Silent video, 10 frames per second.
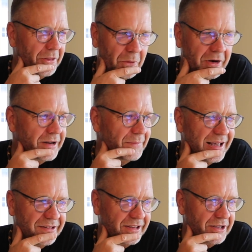The word
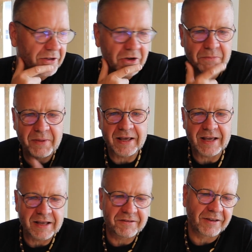amazing could be
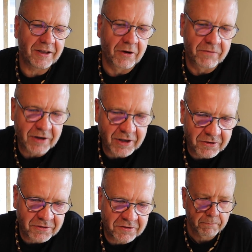easily overused.